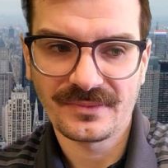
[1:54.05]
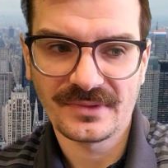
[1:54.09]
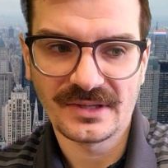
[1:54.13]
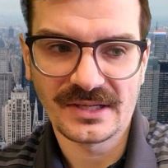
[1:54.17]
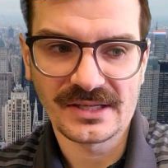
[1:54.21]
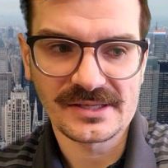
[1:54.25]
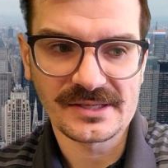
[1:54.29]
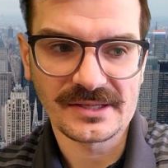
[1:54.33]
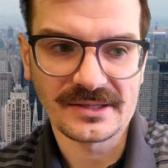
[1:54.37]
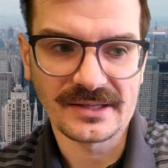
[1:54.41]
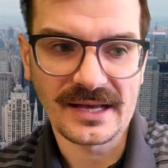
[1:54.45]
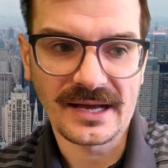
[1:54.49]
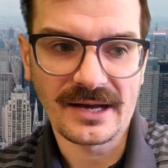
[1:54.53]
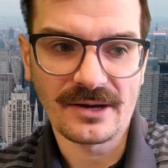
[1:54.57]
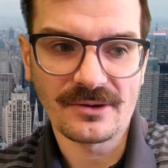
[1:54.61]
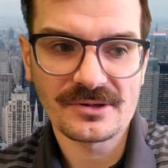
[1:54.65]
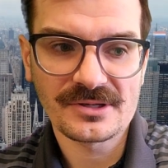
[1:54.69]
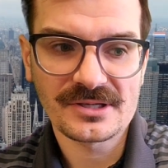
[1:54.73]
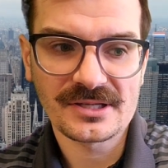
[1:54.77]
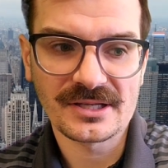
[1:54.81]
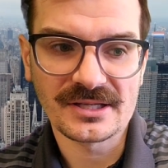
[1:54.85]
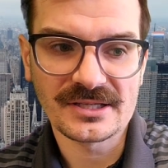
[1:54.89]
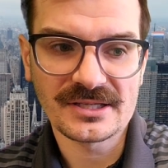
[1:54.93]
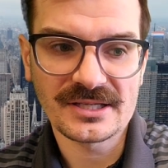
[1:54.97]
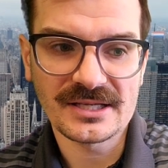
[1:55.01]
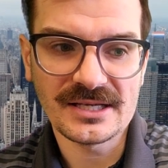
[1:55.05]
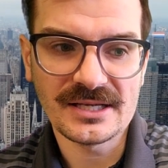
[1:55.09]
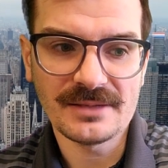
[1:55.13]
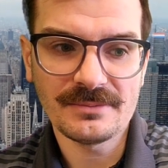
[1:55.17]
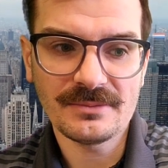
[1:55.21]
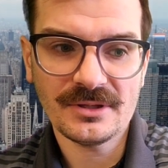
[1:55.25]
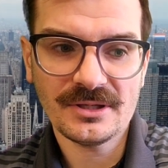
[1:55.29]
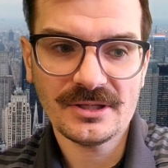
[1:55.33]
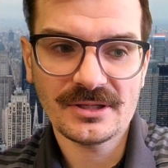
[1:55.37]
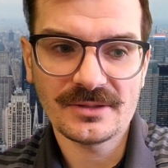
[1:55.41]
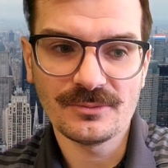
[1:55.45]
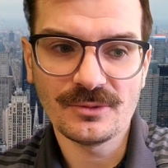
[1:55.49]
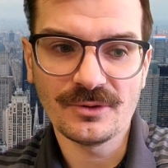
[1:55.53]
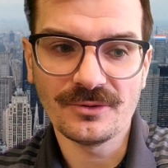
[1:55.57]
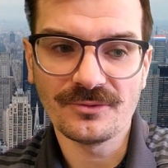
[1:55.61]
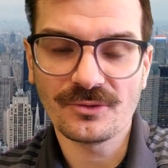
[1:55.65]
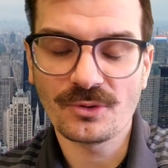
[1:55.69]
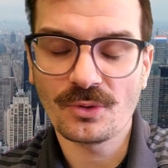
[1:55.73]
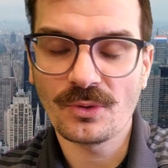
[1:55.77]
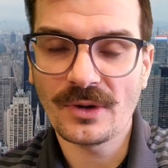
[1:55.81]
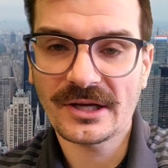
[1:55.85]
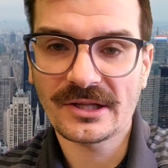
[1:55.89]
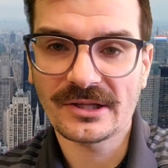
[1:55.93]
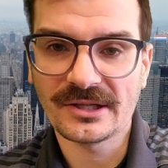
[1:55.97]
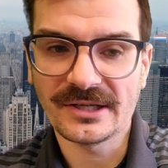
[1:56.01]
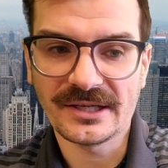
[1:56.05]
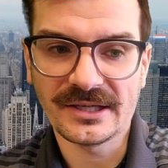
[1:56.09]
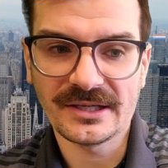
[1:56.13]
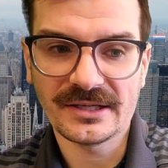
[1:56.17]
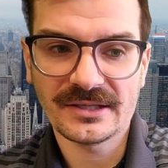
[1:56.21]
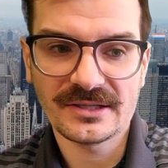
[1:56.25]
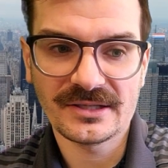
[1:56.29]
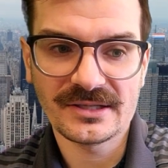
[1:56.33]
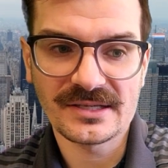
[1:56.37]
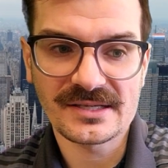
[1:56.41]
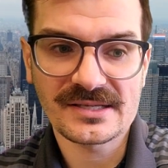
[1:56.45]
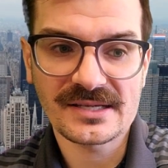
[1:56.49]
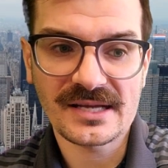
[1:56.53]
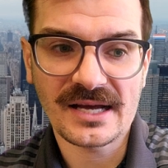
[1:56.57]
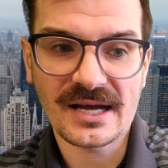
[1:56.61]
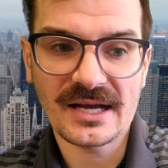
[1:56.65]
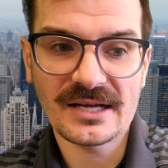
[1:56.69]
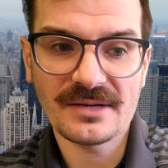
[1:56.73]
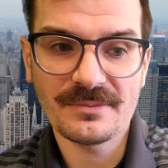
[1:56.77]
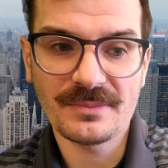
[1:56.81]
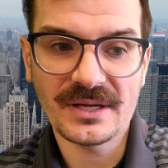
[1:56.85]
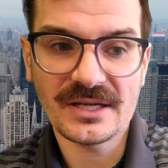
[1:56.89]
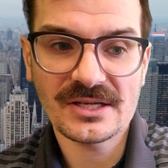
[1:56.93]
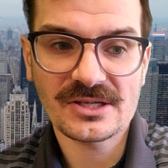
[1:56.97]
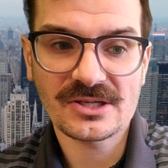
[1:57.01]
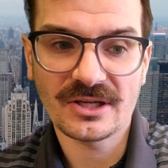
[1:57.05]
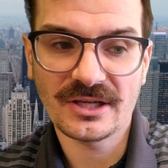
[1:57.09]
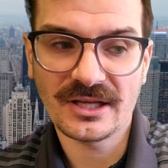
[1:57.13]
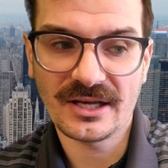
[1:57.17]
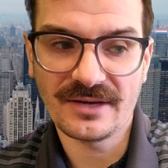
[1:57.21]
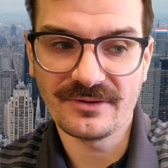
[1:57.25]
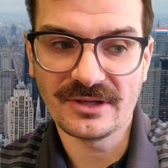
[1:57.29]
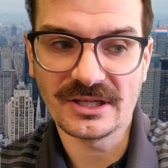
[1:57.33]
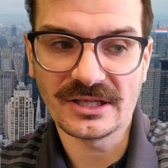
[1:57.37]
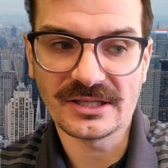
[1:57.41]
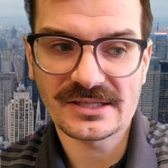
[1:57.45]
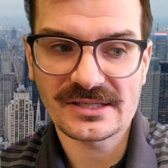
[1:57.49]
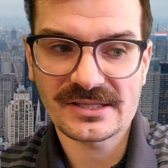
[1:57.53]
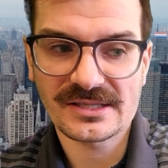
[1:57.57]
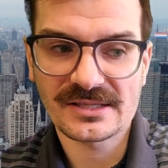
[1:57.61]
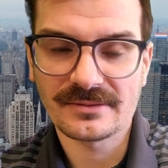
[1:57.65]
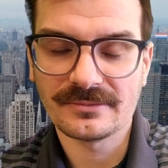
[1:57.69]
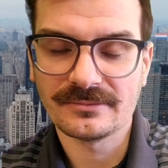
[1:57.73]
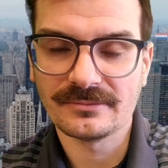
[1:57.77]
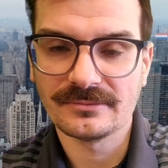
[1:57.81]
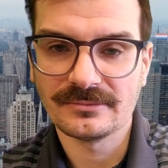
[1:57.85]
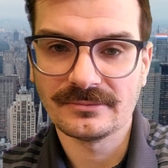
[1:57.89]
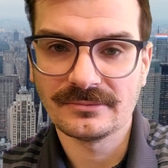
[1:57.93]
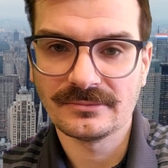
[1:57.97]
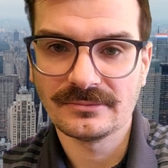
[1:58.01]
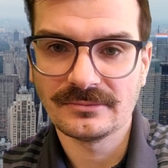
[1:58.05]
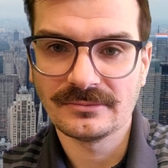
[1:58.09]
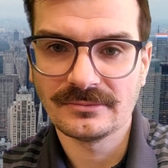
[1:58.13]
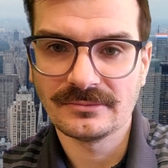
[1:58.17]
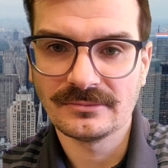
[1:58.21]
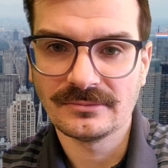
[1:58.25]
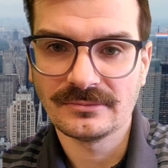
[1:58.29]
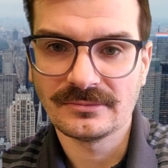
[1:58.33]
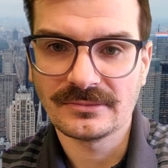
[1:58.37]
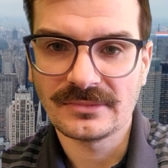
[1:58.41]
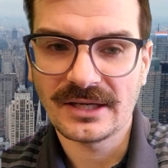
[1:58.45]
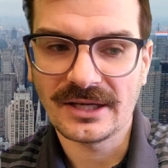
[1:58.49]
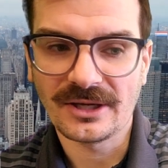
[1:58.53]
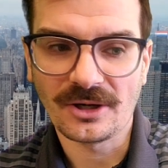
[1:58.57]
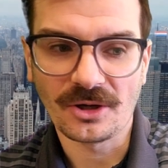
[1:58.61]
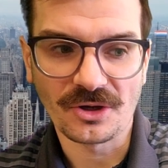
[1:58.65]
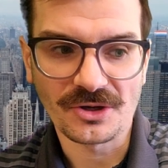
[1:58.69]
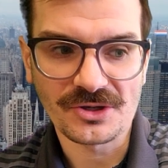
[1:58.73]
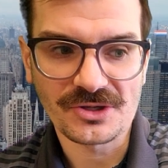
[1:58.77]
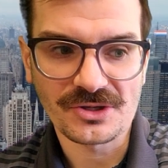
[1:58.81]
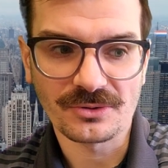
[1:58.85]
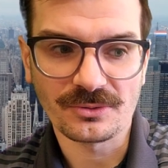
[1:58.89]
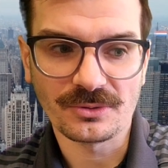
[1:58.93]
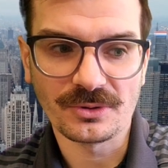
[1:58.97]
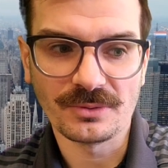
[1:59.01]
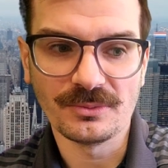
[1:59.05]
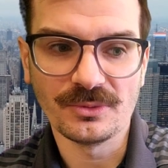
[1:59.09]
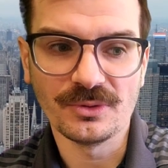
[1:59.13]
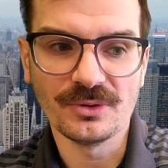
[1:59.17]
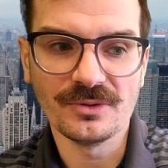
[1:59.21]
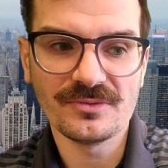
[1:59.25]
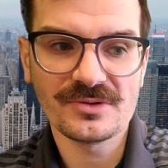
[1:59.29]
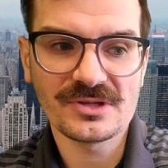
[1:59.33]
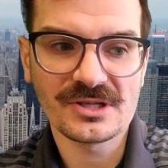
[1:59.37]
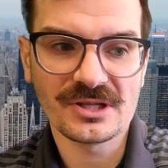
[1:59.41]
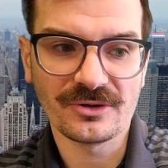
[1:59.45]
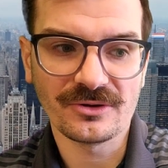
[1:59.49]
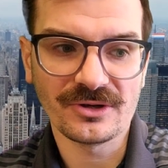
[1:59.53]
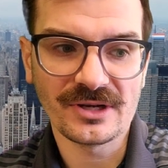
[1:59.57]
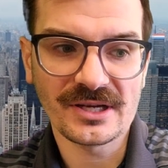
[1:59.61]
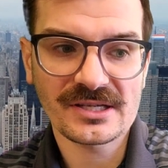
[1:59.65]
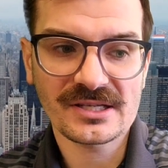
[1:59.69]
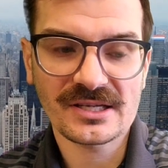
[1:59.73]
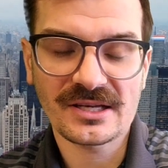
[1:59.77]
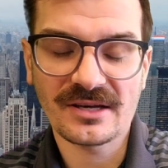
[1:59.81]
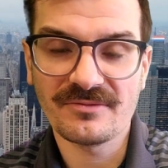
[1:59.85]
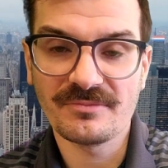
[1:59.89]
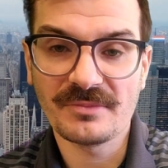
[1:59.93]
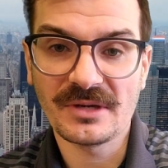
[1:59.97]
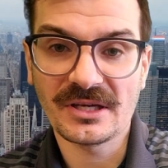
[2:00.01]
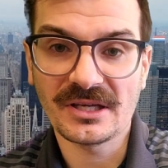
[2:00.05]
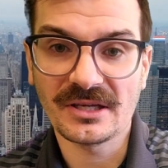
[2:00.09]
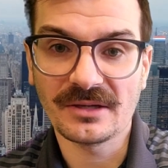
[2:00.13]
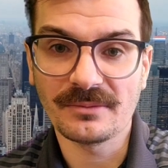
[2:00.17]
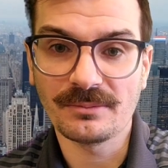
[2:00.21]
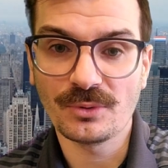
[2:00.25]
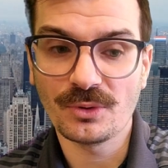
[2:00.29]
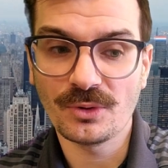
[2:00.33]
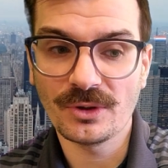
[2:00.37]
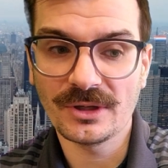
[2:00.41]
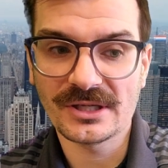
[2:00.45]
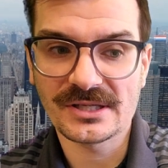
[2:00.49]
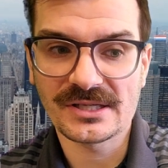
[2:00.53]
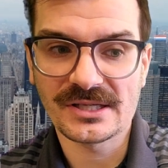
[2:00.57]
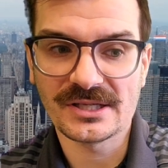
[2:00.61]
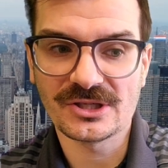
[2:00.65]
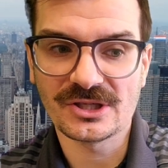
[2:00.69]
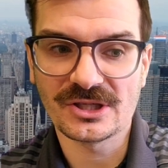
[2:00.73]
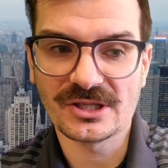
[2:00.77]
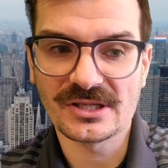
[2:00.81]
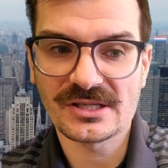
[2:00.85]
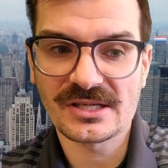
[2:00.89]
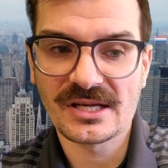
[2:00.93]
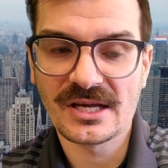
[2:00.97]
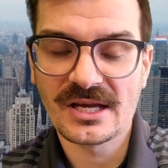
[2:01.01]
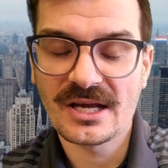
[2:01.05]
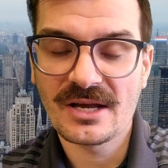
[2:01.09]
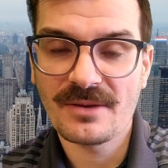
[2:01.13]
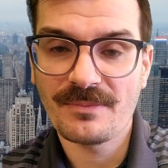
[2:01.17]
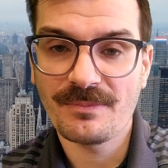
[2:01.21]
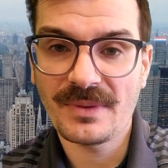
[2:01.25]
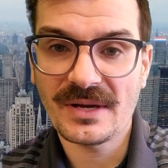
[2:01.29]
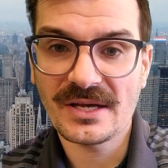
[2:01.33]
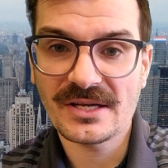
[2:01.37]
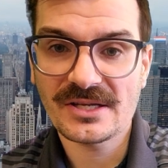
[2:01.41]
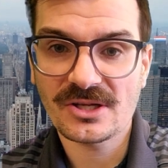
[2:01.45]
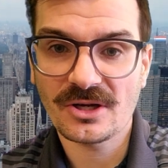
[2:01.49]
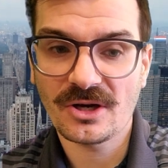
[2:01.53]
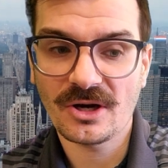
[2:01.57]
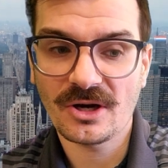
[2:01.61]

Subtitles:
This allows the team to move quickly to decide based on evidence. It also removes the risk of making poor decisions based